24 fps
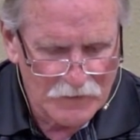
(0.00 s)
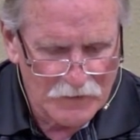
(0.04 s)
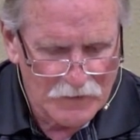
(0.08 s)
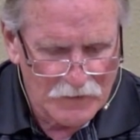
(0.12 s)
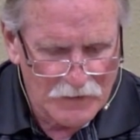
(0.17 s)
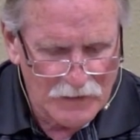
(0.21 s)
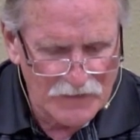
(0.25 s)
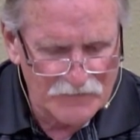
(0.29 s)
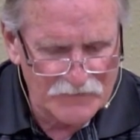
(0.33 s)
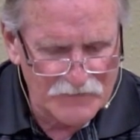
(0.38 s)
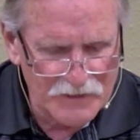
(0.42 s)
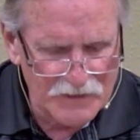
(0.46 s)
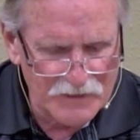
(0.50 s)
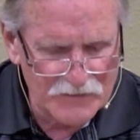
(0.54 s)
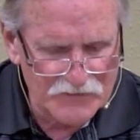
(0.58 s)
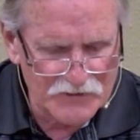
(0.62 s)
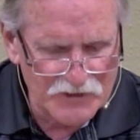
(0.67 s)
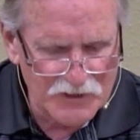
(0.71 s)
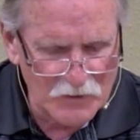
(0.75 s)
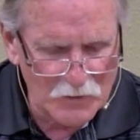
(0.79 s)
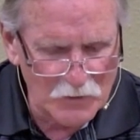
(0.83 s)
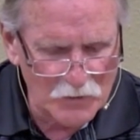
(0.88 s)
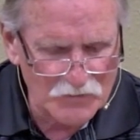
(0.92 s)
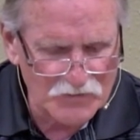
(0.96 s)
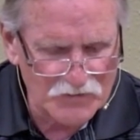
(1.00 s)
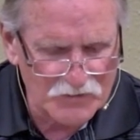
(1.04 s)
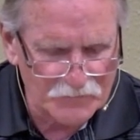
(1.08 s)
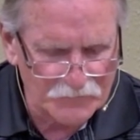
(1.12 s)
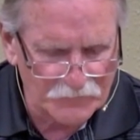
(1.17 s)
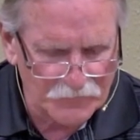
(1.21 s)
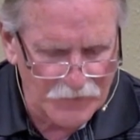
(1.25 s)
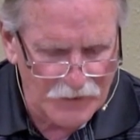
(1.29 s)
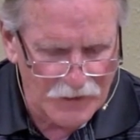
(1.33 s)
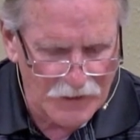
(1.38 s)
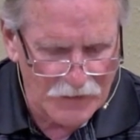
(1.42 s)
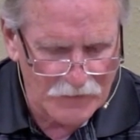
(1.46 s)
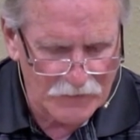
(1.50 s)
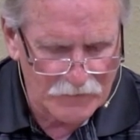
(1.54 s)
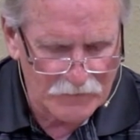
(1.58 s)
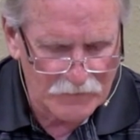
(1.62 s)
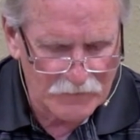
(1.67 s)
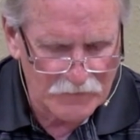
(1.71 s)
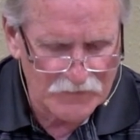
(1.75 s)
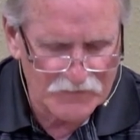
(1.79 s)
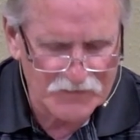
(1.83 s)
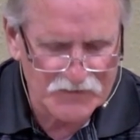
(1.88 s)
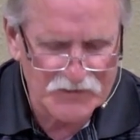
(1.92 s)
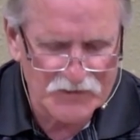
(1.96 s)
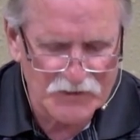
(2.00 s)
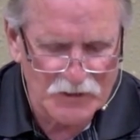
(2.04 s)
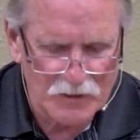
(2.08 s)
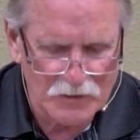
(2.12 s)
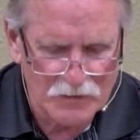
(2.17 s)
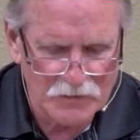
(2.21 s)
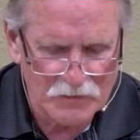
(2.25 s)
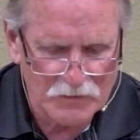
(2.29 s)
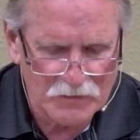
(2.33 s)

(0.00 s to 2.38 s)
And then Jehoshaphat, his son,